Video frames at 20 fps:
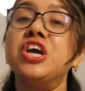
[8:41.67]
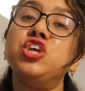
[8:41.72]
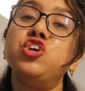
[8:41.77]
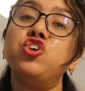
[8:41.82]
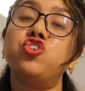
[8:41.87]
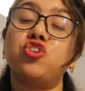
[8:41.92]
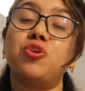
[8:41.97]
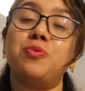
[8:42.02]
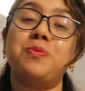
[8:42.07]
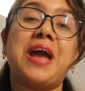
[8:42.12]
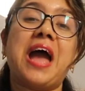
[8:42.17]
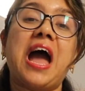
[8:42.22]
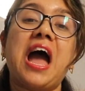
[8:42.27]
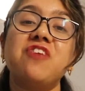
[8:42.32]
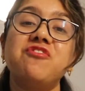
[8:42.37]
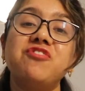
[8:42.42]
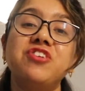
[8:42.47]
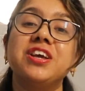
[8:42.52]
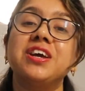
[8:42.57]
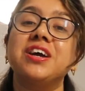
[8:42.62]
You should be
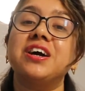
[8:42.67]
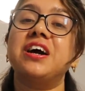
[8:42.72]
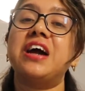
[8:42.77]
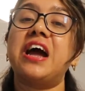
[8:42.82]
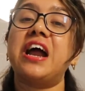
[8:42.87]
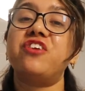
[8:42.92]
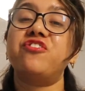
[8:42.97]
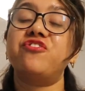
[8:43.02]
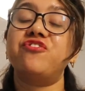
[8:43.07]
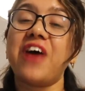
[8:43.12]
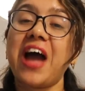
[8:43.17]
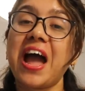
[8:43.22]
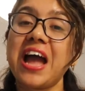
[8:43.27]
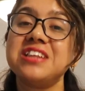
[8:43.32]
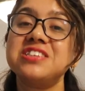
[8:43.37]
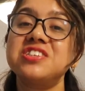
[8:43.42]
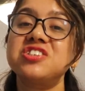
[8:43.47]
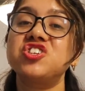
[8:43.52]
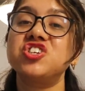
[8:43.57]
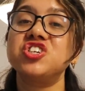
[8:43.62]
having an
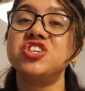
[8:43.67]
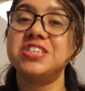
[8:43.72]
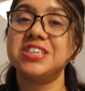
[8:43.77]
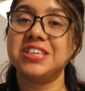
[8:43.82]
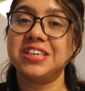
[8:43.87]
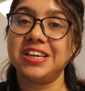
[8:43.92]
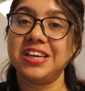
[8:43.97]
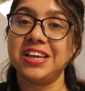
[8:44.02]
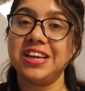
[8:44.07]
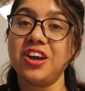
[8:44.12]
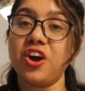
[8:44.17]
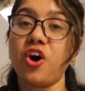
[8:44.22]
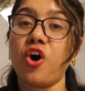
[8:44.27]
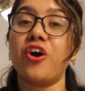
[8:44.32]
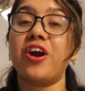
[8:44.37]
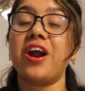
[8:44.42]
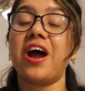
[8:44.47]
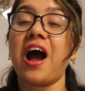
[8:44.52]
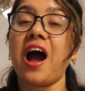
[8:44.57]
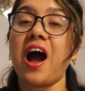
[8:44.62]
advanced degree
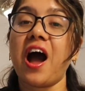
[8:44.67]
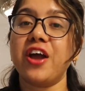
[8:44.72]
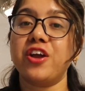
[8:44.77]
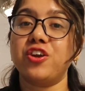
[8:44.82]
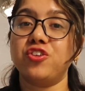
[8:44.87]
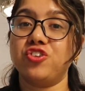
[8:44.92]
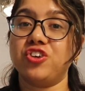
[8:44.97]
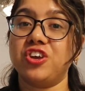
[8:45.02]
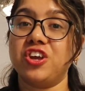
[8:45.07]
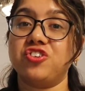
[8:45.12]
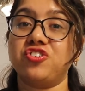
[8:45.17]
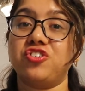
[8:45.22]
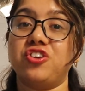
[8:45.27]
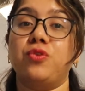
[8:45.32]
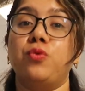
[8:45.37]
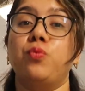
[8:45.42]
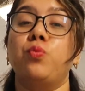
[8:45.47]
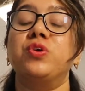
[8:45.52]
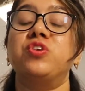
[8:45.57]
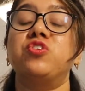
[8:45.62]
or a higher
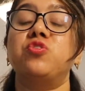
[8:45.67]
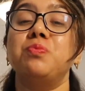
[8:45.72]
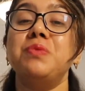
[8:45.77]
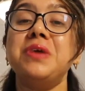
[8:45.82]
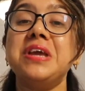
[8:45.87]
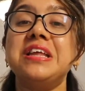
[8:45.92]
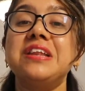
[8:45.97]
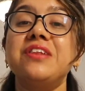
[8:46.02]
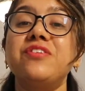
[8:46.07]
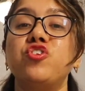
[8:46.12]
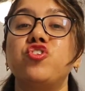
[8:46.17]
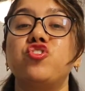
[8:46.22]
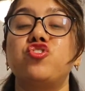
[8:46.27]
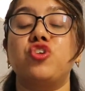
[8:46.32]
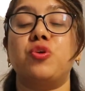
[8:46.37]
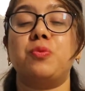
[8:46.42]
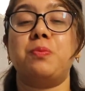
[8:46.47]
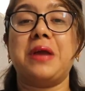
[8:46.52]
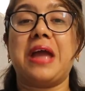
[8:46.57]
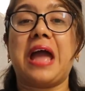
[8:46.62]
education, which means you
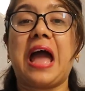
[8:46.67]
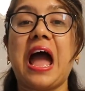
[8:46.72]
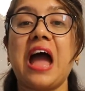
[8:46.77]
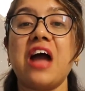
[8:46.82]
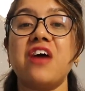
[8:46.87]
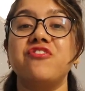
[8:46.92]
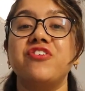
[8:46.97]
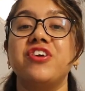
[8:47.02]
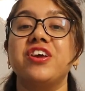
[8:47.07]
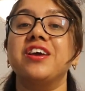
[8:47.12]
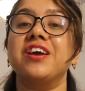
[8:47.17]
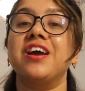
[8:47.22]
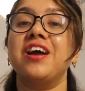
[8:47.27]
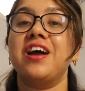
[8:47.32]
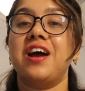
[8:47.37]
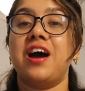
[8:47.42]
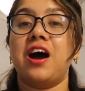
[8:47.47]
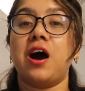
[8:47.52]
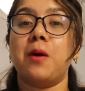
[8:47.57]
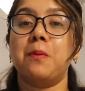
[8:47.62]
should be having
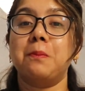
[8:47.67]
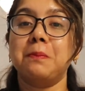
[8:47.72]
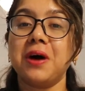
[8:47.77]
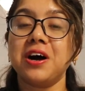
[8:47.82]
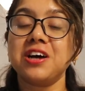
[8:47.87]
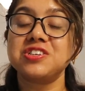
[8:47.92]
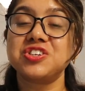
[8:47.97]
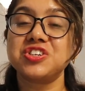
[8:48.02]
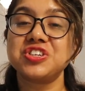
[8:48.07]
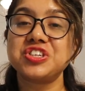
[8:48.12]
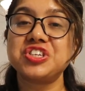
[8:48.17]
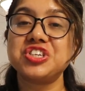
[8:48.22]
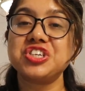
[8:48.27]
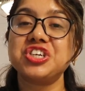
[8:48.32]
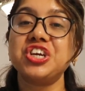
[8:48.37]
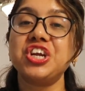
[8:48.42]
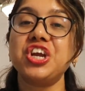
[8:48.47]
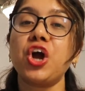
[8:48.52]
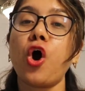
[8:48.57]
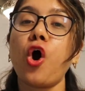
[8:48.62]
a master's
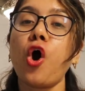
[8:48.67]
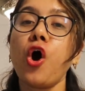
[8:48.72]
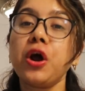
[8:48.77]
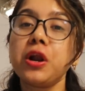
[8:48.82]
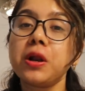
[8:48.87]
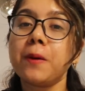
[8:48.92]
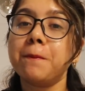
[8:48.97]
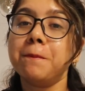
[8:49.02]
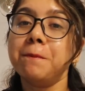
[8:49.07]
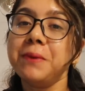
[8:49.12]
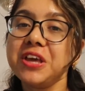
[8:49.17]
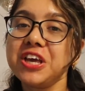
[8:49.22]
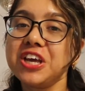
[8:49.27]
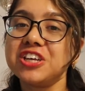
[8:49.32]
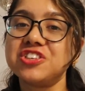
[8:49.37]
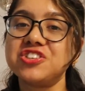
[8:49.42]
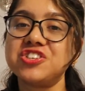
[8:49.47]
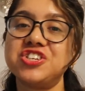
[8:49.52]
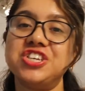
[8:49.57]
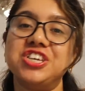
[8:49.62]
degree or a
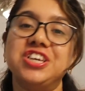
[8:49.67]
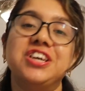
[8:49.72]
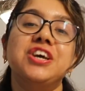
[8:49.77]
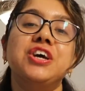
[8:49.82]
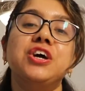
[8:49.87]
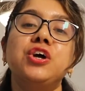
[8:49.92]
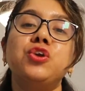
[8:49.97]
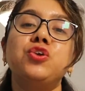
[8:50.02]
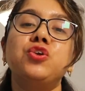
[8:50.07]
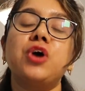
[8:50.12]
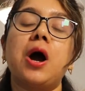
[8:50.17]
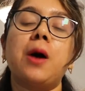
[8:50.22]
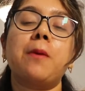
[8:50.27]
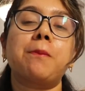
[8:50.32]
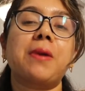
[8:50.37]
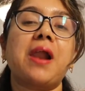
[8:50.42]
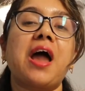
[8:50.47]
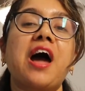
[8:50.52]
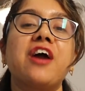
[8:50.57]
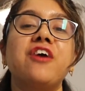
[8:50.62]
PhD to
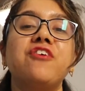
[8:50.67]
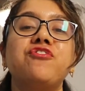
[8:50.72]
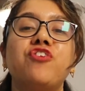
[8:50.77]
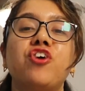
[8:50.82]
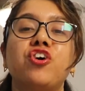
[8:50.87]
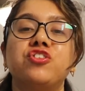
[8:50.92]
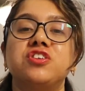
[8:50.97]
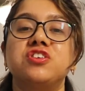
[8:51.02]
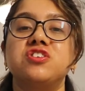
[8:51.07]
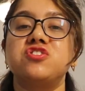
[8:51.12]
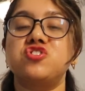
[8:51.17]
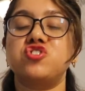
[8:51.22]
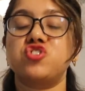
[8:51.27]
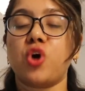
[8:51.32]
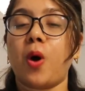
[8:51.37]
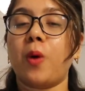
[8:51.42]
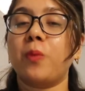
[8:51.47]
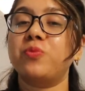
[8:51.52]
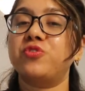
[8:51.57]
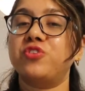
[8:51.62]
apply for this
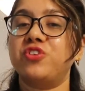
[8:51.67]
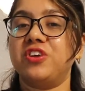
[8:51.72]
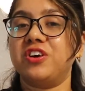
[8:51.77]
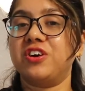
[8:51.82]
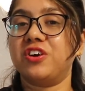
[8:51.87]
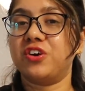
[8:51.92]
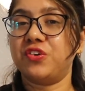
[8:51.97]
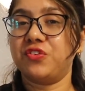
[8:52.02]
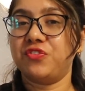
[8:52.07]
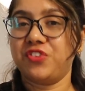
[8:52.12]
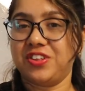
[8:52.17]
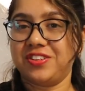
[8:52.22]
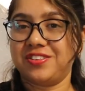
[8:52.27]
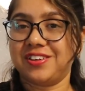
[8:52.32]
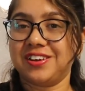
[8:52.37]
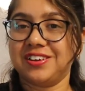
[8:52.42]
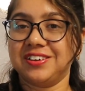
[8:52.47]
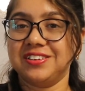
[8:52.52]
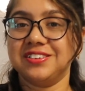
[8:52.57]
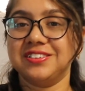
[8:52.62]
job seeker
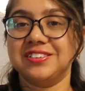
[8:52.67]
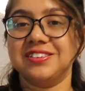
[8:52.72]
visa.